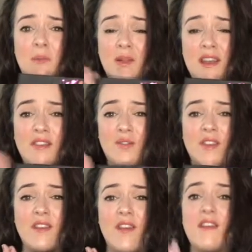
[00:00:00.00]
please
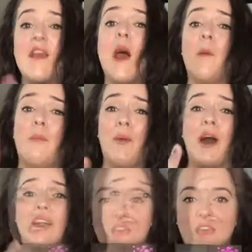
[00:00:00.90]
fix this.
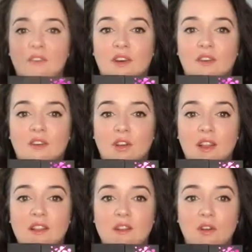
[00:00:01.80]
But ever, so
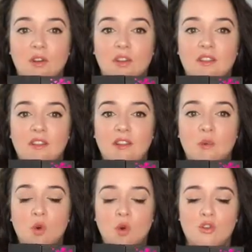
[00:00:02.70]
let's have a look. It's a little
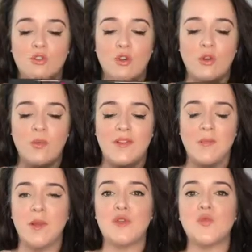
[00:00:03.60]
wardrobe. It's a
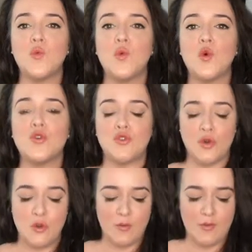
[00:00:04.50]
blush
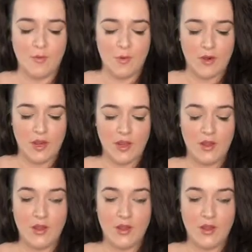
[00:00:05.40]
wardrobe, everybody.